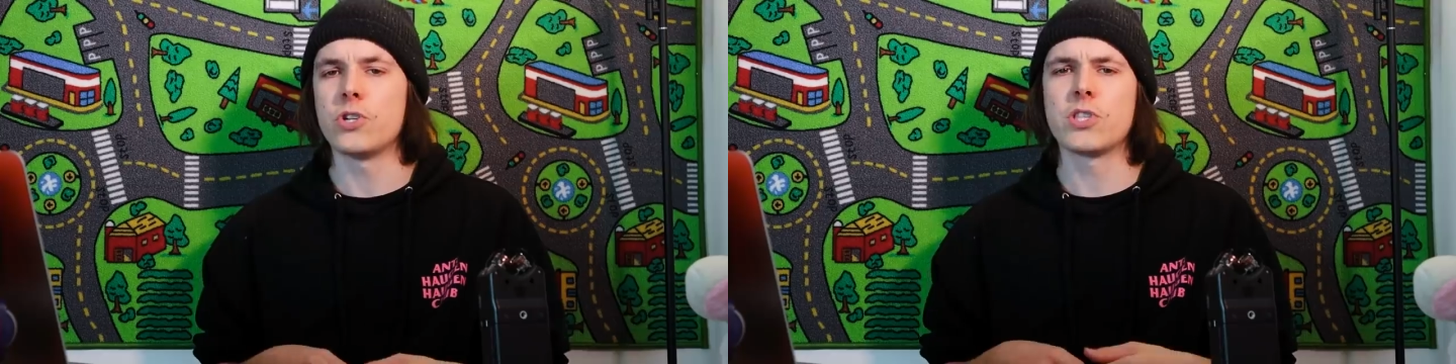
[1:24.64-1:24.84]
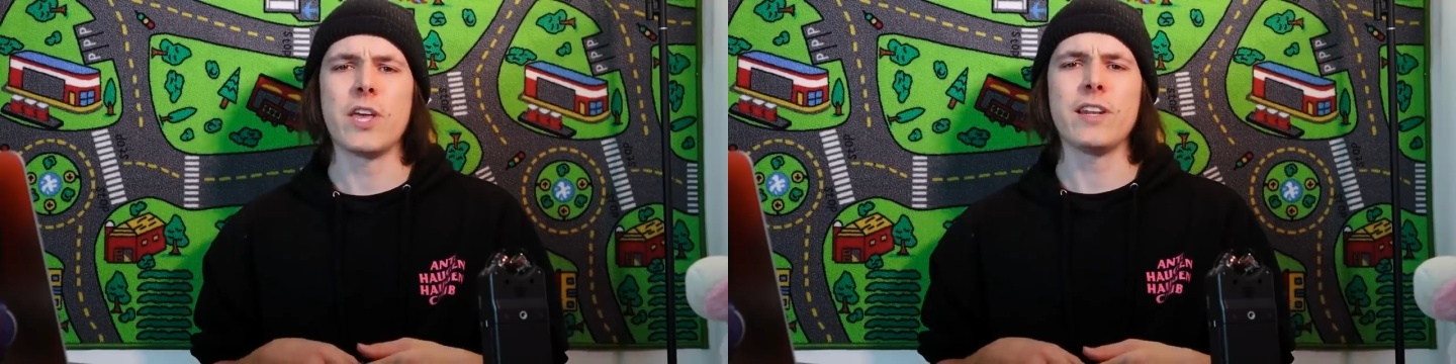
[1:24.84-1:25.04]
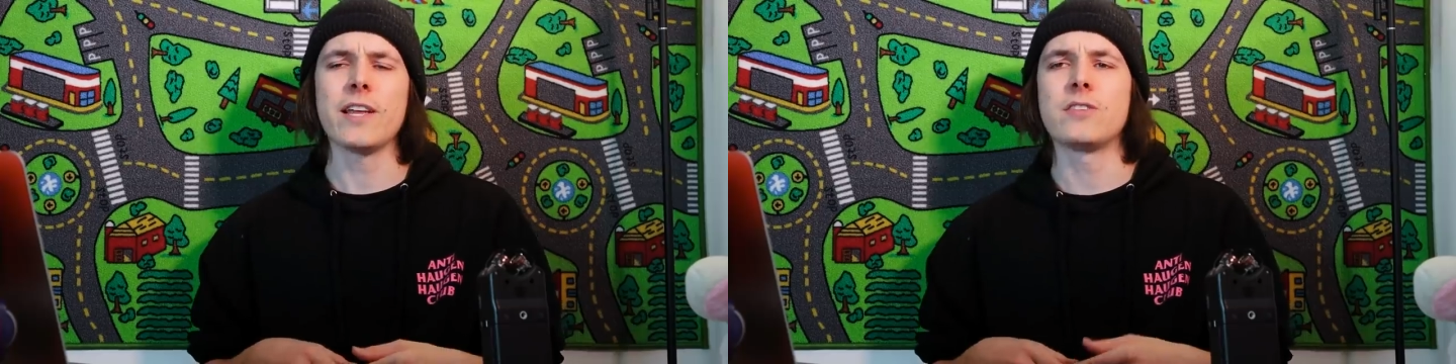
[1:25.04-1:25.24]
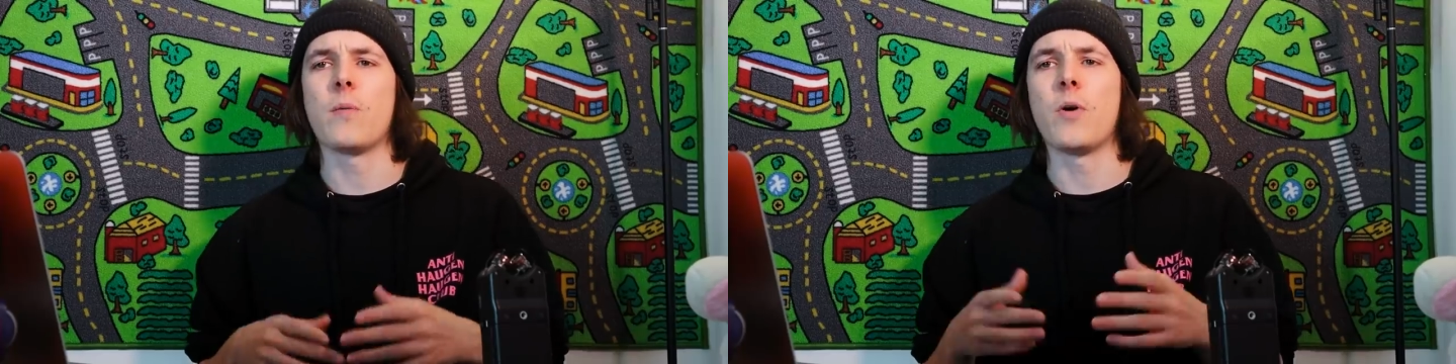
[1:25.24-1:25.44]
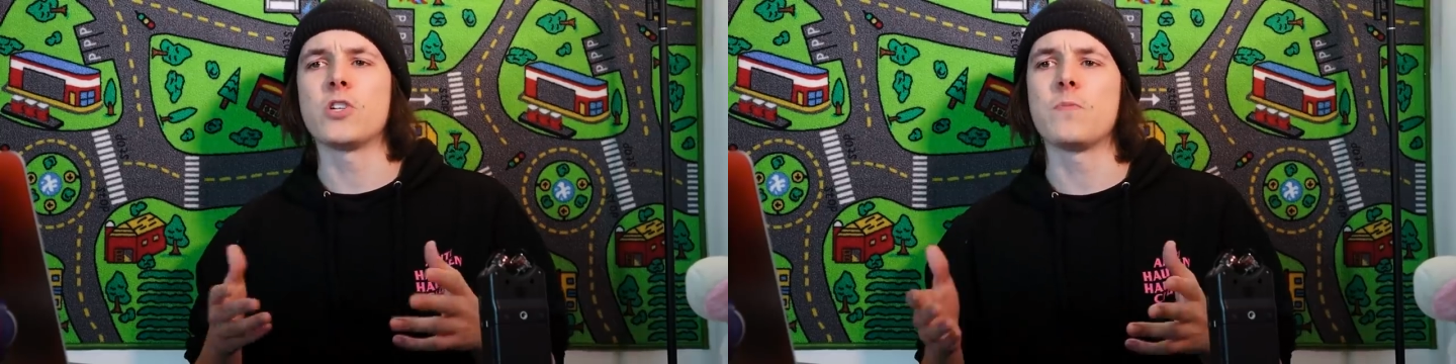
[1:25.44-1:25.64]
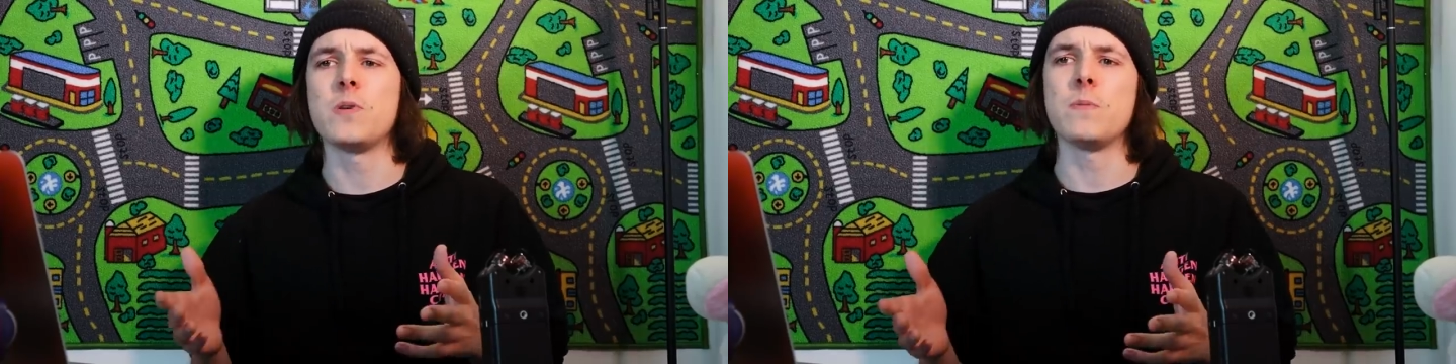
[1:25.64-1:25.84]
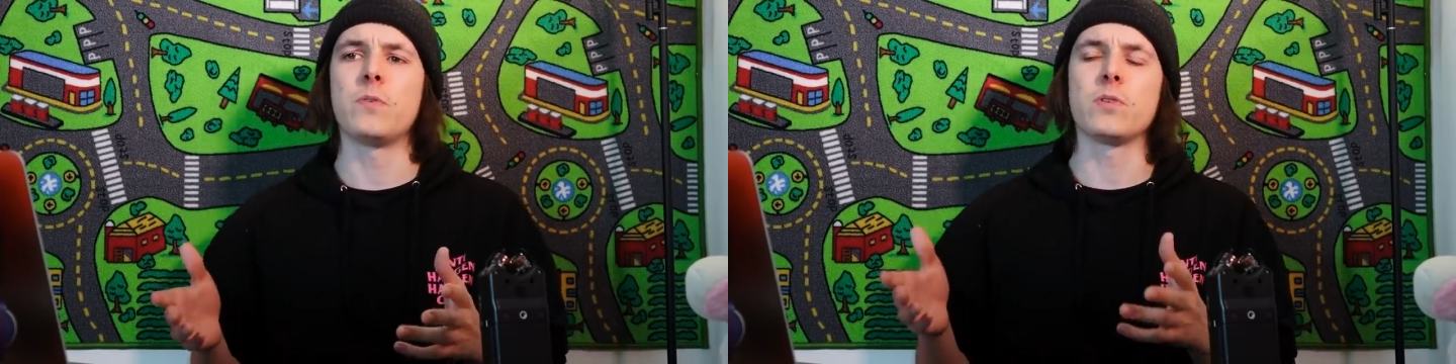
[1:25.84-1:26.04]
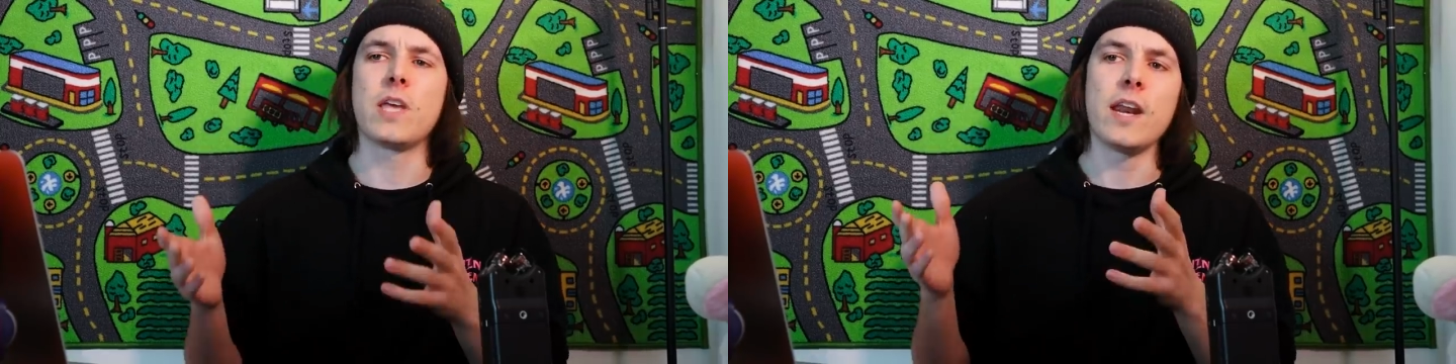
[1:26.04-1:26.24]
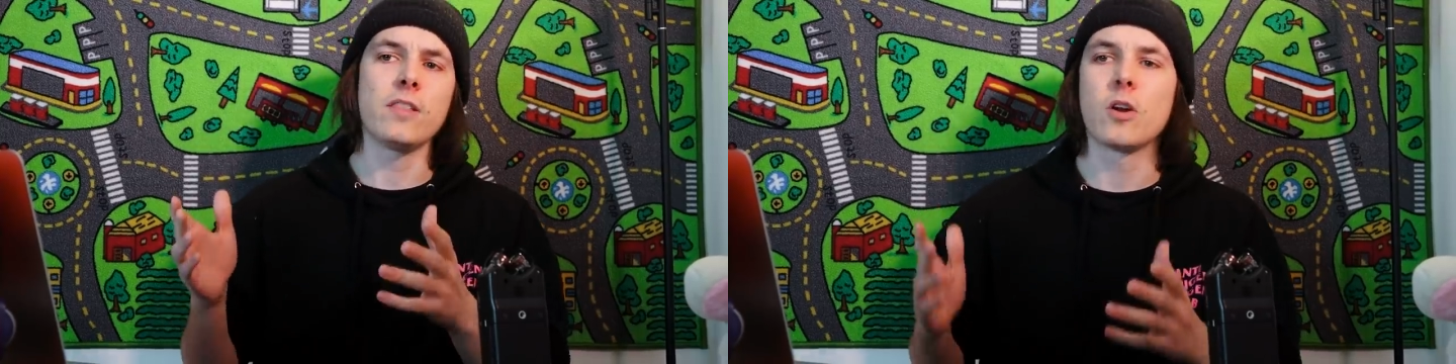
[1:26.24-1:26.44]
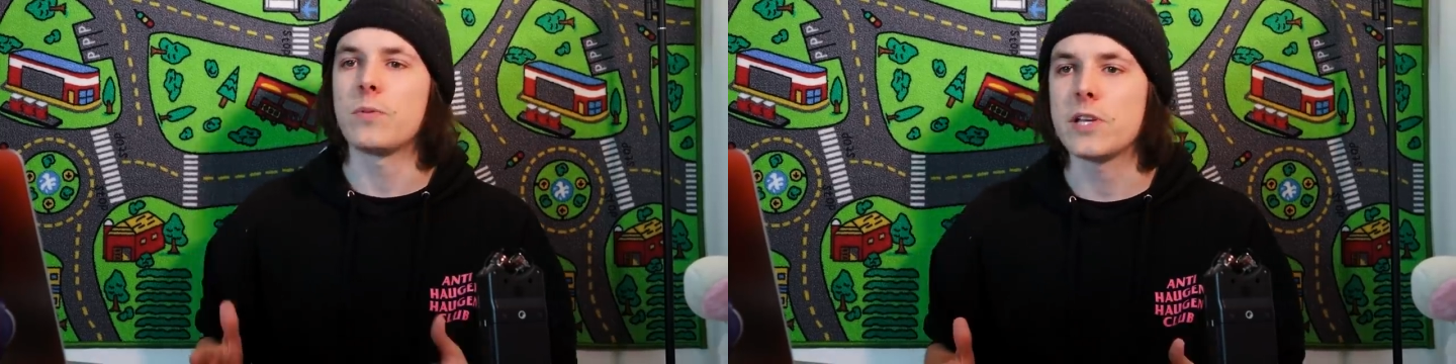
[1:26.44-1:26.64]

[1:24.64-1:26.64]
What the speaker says: Which has then led to a bunch of people getting their